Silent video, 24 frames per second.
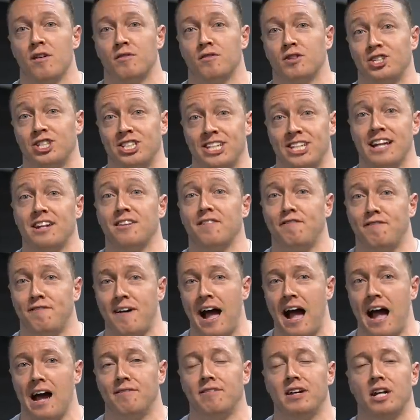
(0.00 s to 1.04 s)
for set of
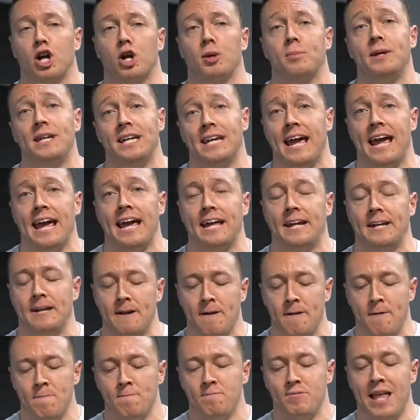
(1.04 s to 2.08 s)
five at RP 8,
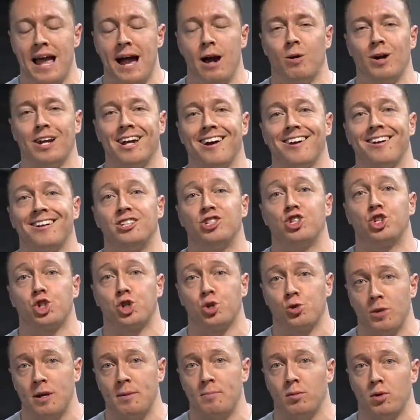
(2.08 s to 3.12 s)
now I got a
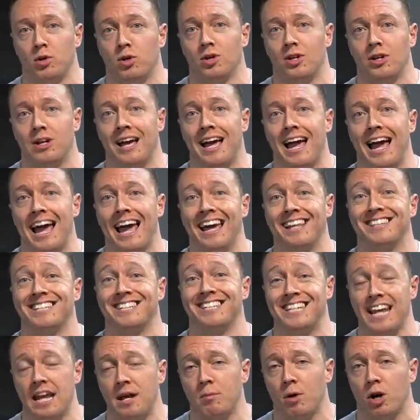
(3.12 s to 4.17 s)
triple at the
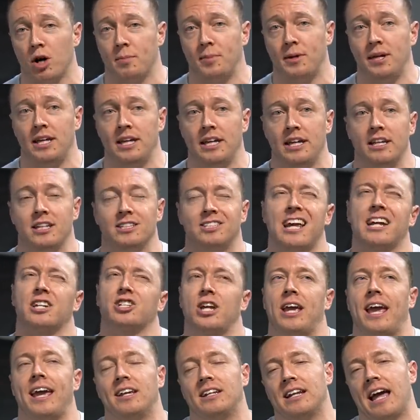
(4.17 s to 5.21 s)
same RPE. It's
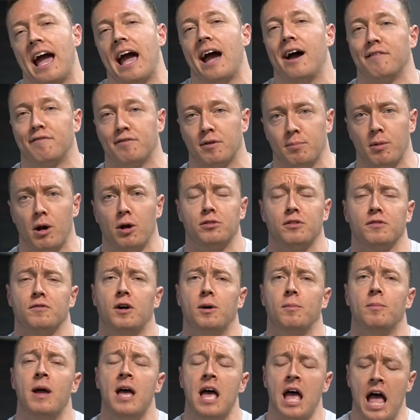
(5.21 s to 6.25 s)
actually 8.5 for both of
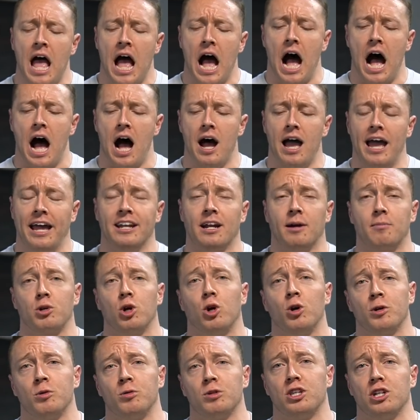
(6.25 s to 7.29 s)
them. And I'm
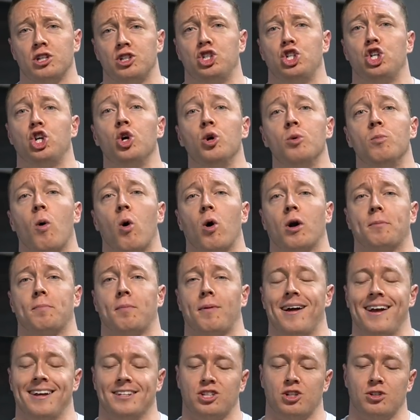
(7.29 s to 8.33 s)
going with a two board
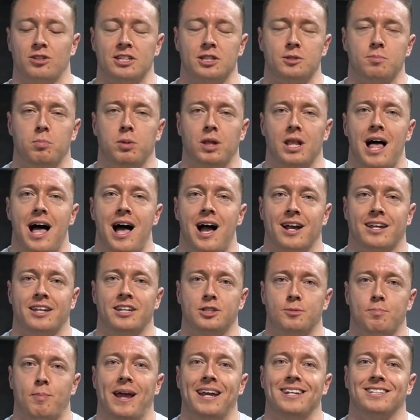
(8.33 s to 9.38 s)
press. So this block
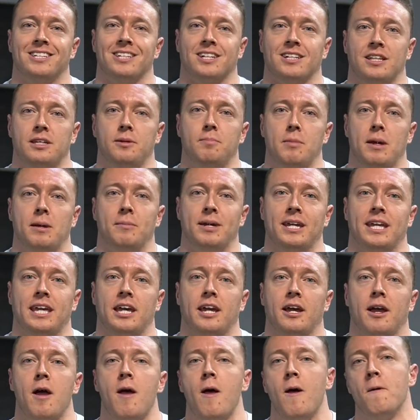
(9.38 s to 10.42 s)
is basically
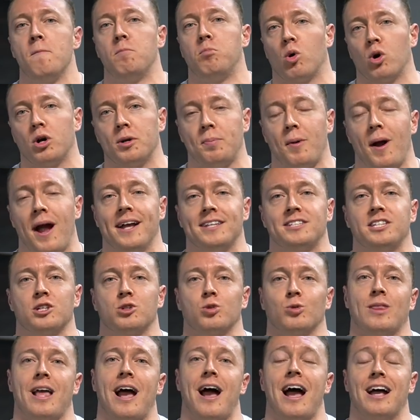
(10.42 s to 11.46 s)
mimicking board presses
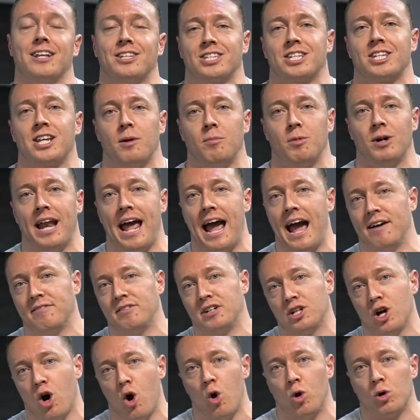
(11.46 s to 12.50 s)
without someone
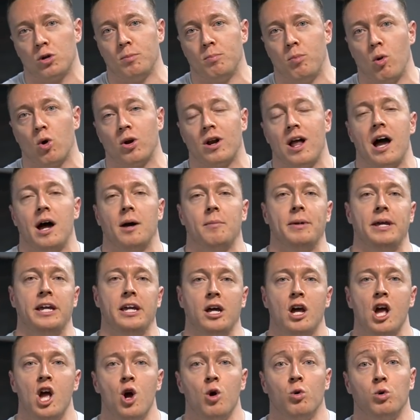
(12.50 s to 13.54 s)
having to hold a board on me,
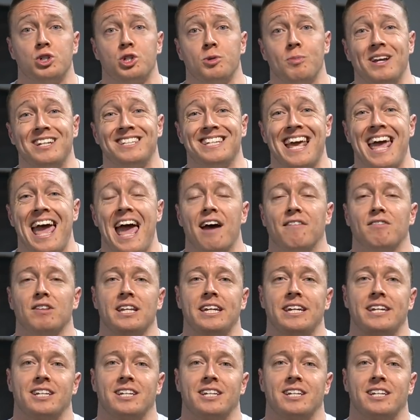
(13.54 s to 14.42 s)
which makes it heavily